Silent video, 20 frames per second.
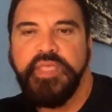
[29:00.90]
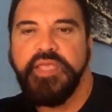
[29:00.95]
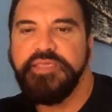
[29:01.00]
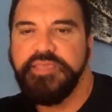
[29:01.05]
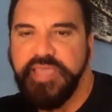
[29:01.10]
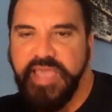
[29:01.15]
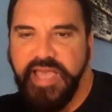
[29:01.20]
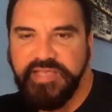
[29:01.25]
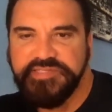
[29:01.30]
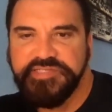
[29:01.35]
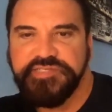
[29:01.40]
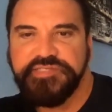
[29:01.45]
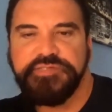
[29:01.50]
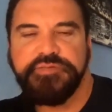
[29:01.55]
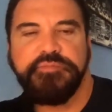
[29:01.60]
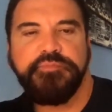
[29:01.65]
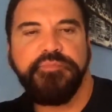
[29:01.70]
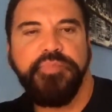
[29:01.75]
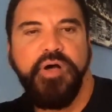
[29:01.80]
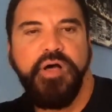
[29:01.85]
Yes,
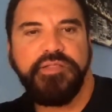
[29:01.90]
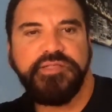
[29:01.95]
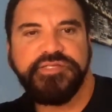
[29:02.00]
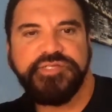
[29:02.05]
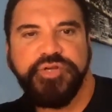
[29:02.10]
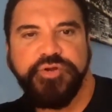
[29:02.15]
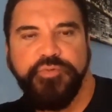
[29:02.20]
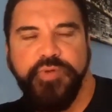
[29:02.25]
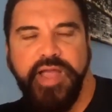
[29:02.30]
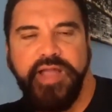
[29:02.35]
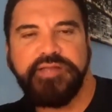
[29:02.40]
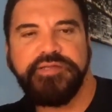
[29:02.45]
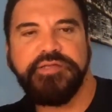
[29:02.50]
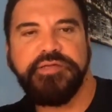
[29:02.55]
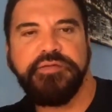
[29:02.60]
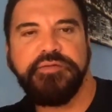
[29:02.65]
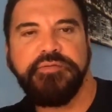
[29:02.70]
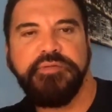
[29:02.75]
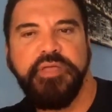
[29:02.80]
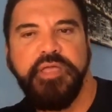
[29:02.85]
Paul is correct.
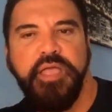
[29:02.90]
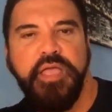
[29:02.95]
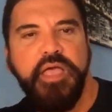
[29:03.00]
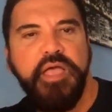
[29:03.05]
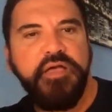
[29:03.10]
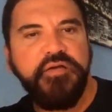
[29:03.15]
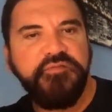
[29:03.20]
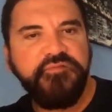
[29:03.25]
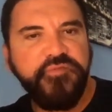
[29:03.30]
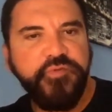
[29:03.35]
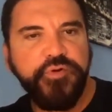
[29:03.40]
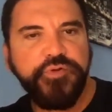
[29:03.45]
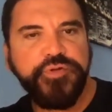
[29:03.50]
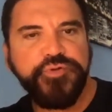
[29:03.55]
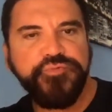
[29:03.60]
Further